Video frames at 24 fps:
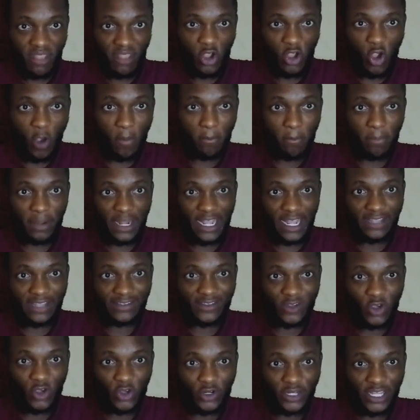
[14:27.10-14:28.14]

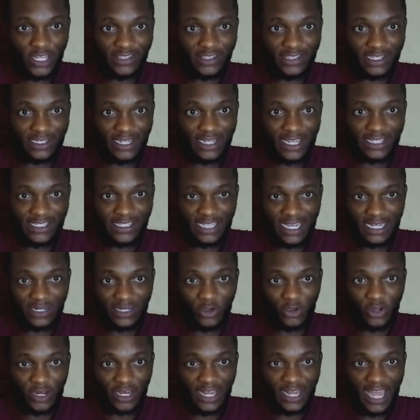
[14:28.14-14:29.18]
complaints on internet and
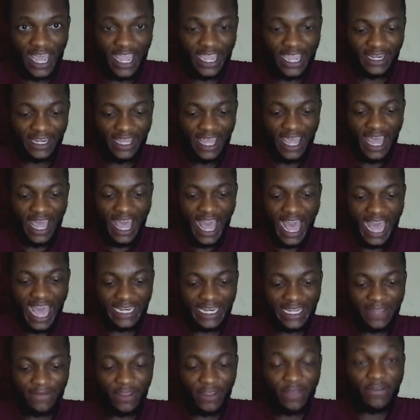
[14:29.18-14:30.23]
online,
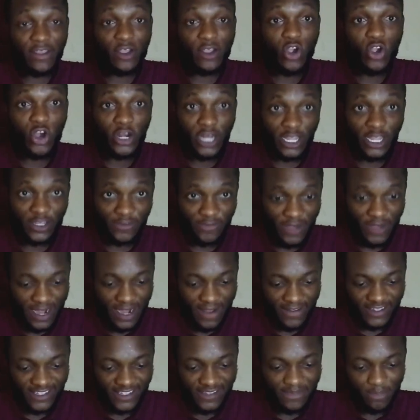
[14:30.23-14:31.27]
and they've even gone as
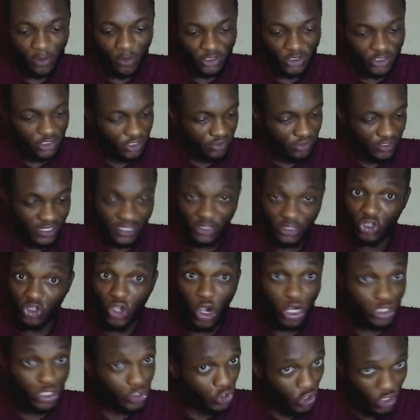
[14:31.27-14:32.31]
far as sponsoring
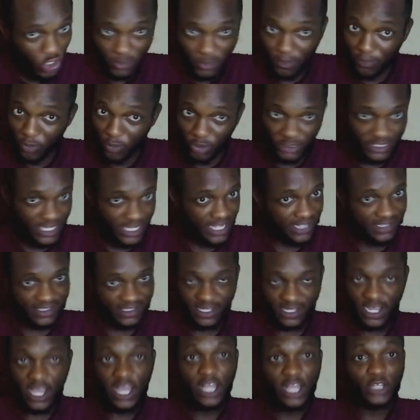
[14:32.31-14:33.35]
doctored
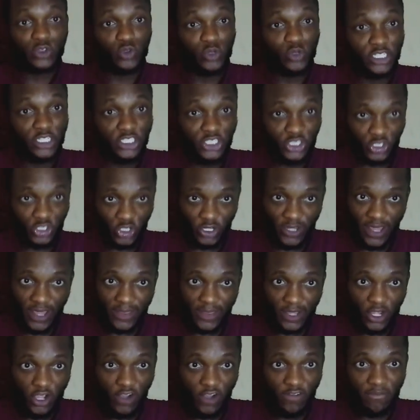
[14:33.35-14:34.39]
protests to ensure that
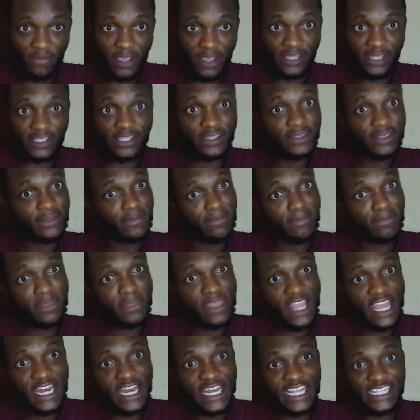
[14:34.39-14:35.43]
the government
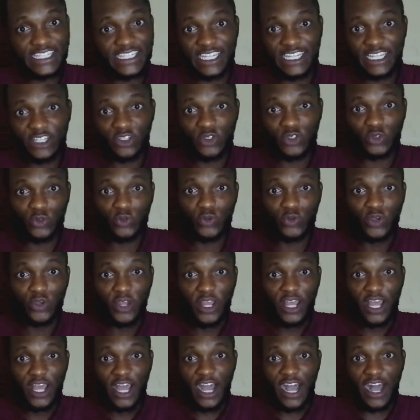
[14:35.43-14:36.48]
listen to
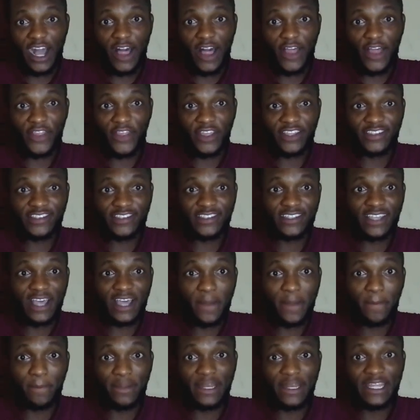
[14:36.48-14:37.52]
uh, this
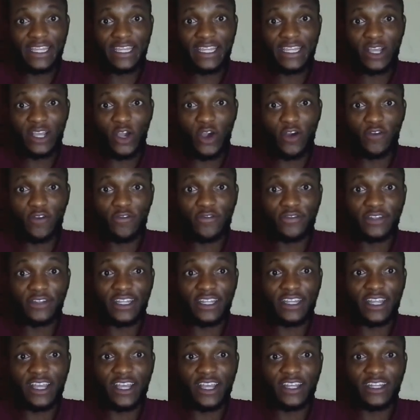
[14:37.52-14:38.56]
uh, plea of the,
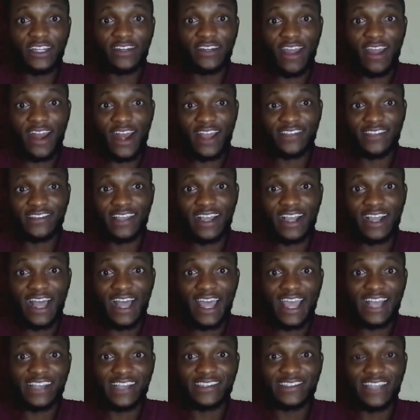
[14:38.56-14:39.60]
uh, the Naira
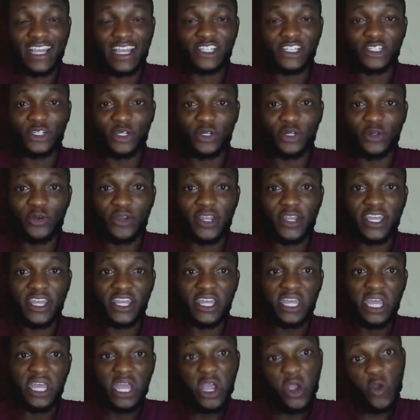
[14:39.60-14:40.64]
Saga extension,
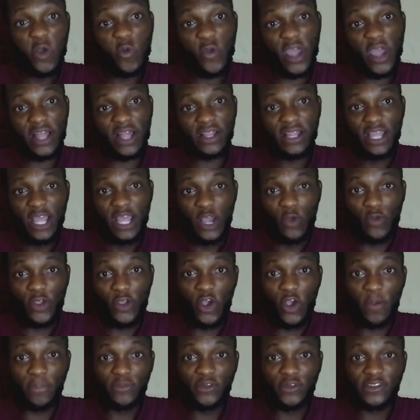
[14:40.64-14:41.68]
okay? Well, we
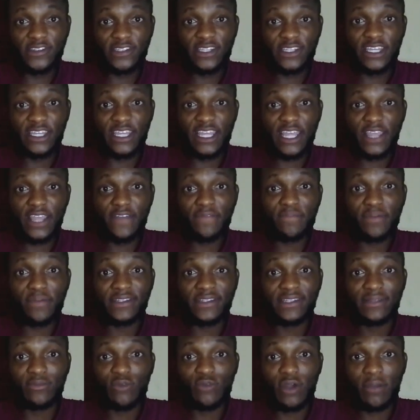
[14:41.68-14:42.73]
hope to see if
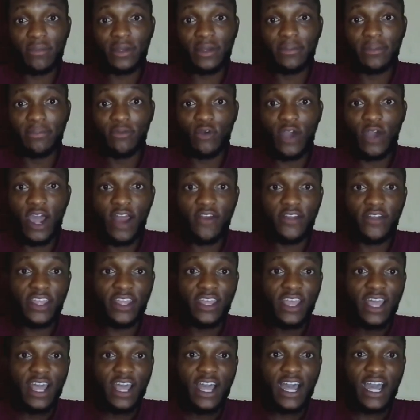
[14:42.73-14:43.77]
President Muhammad
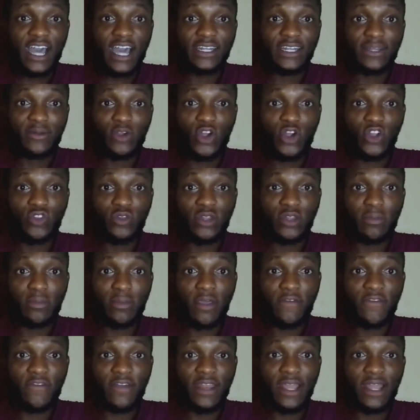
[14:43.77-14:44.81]
Buhari and Godwin
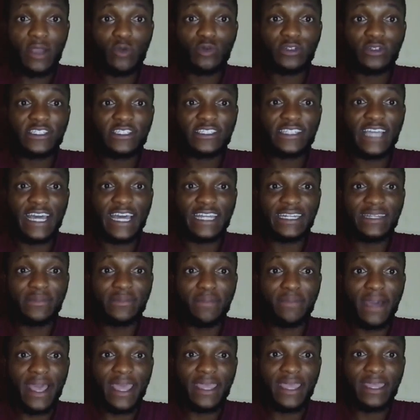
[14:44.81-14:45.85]
Emefiele would stand
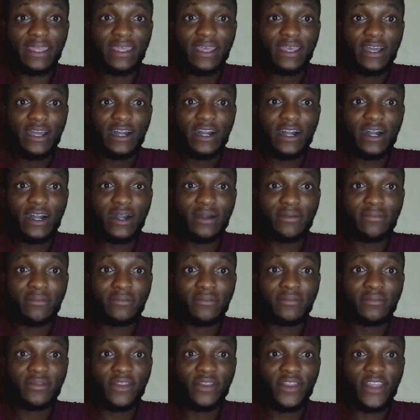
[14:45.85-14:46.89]
by
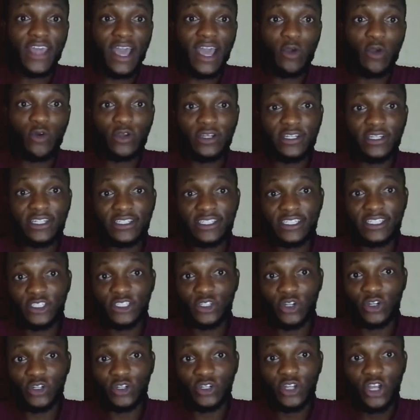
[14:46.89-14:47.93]
um, their own
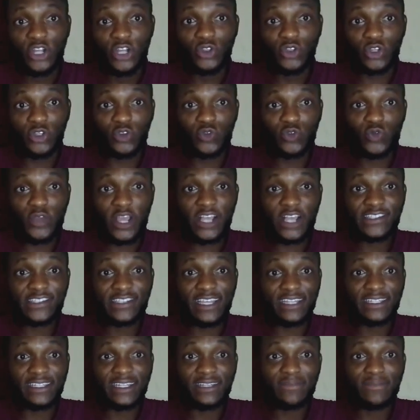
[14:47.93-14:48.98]
decision not to
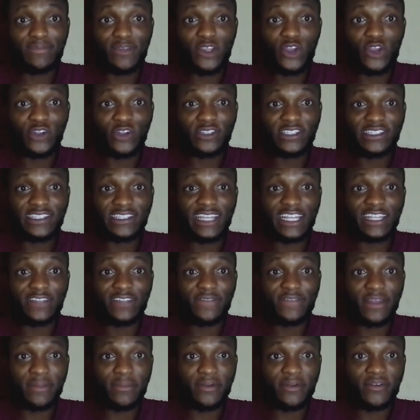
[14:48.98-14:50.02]
extend it beyond
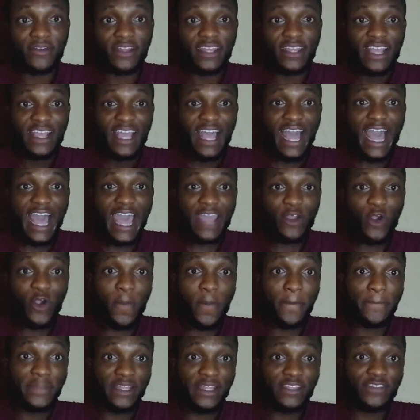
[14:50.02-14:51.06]
10th February. I
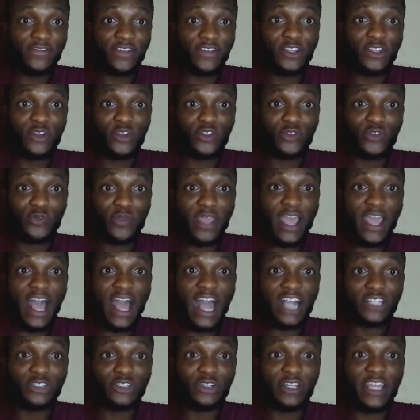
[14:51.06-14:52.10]
hope these videos were
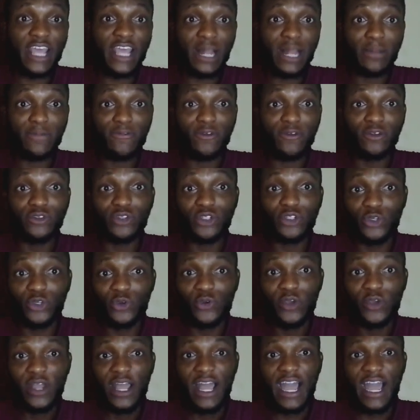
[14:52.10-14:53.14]
actually helpful to
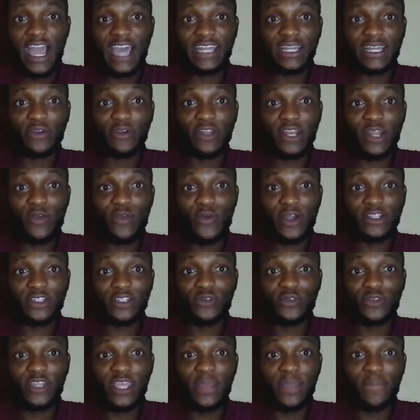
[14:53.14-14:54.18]
you and I really
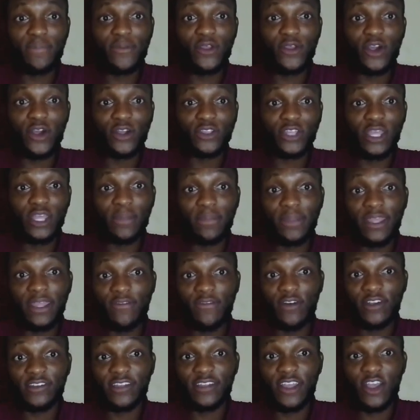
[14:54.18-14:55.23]
wanted to keep your keep
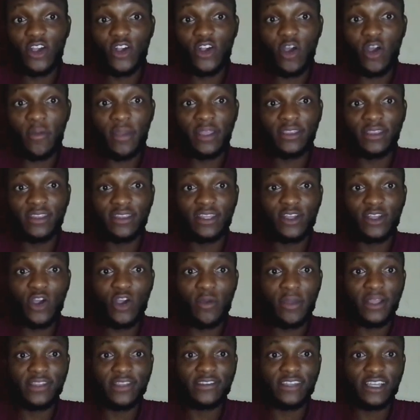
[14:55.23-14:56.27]
give us your comment in the
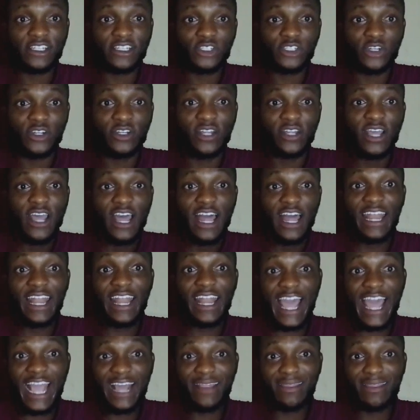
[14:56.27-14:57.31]
comment section,
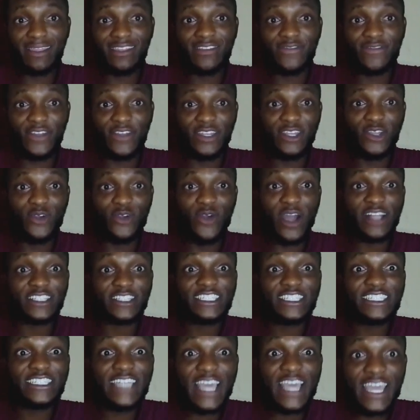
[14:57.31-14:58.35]
like this video and
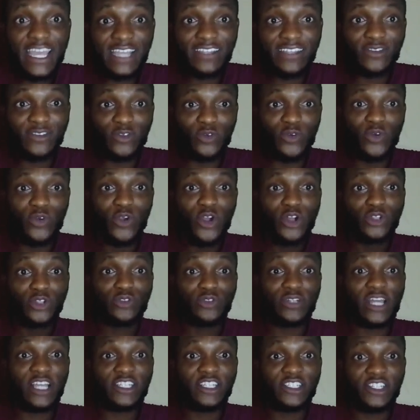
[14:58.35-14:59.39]
share it too
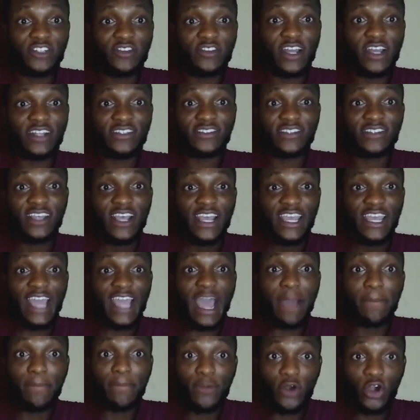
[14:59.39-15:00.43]
to Nigerians
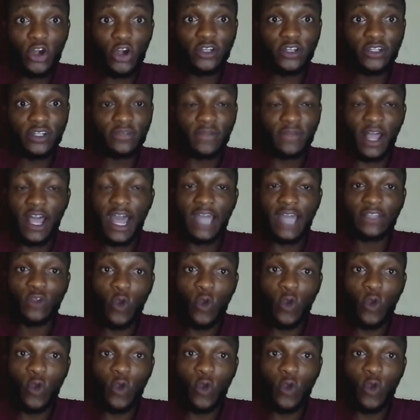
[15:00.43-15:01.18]
abroad at